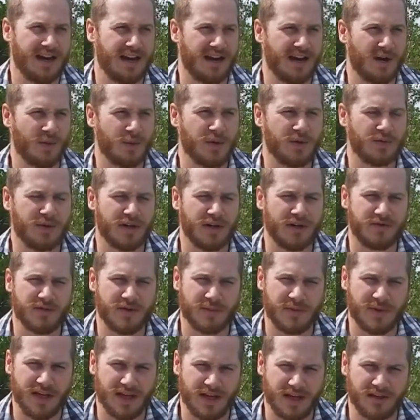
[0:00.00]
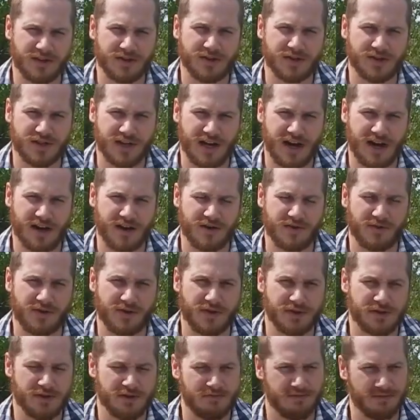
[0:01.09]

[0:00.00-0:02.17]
and I'll be reading from the English Standard Version.